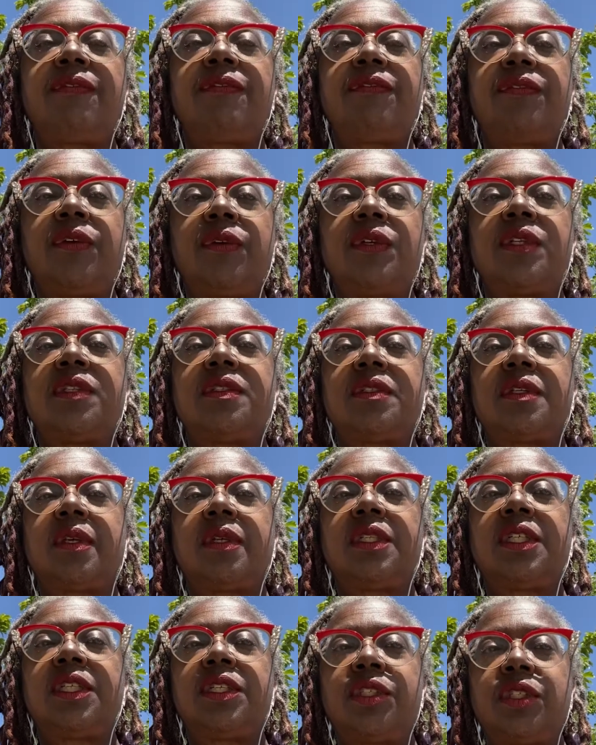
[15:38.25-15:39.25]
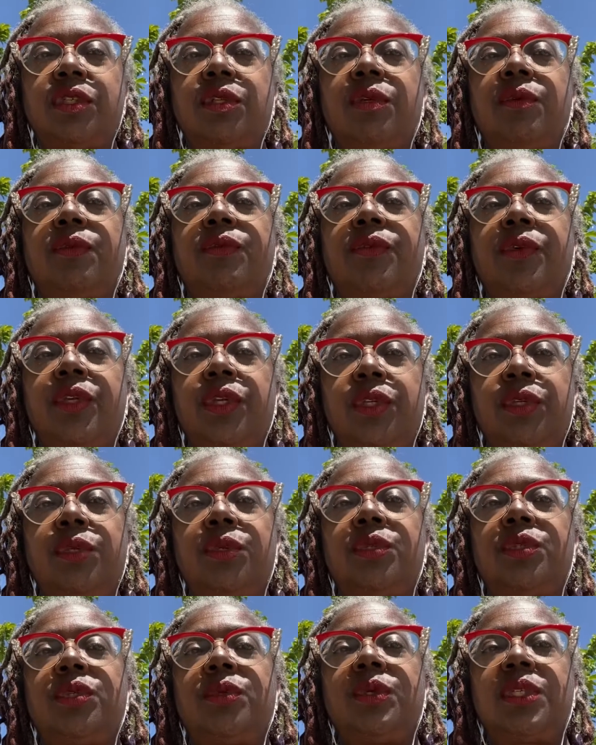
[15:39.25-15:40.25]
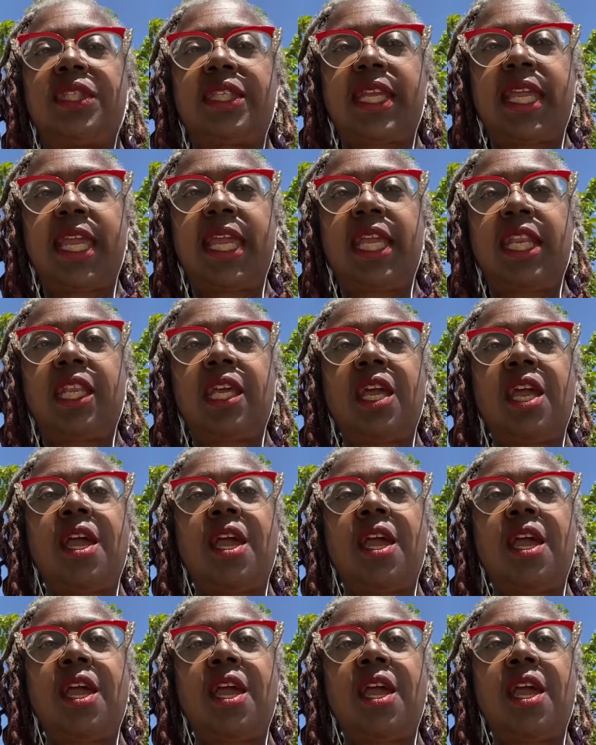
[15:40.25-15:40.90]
food is an issue for you to attain.